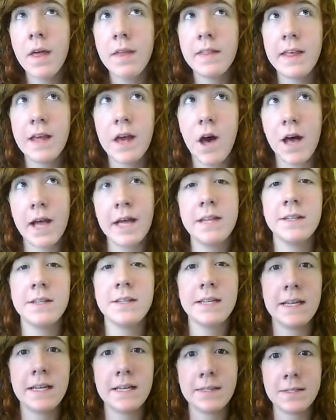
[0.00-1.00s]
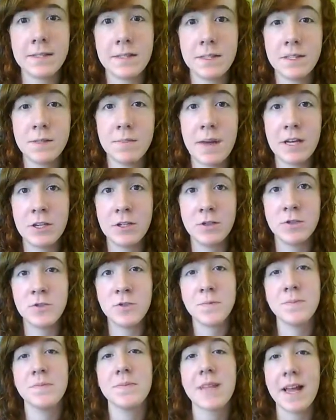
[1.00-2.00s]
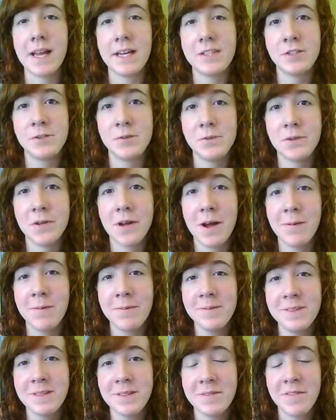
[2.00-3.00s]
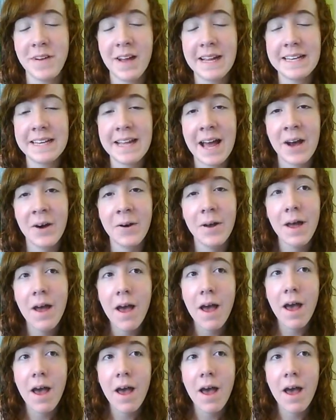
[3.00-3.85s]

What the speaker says: the island is special, as you will come to find out.